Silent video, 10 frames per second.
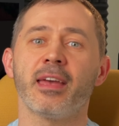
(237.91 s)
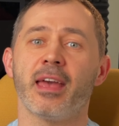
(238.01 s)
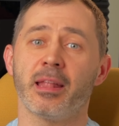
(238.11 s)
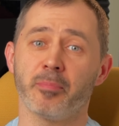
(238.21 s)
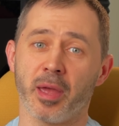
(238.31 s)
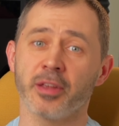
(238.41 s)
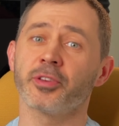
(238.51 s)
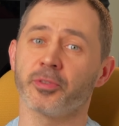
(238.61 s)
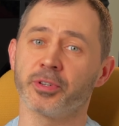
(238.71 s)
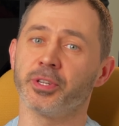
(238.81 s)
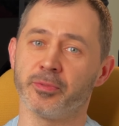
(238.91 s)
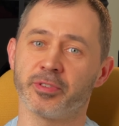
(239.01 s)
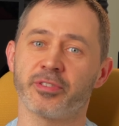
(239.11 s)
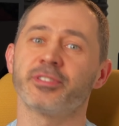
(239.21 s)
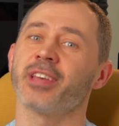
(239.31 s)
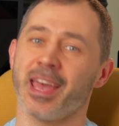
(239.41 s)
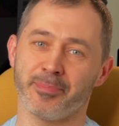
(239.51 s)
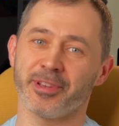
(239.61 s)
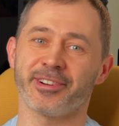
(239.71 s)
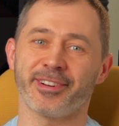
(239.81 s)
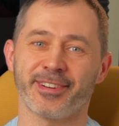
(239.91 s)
and make your users happier.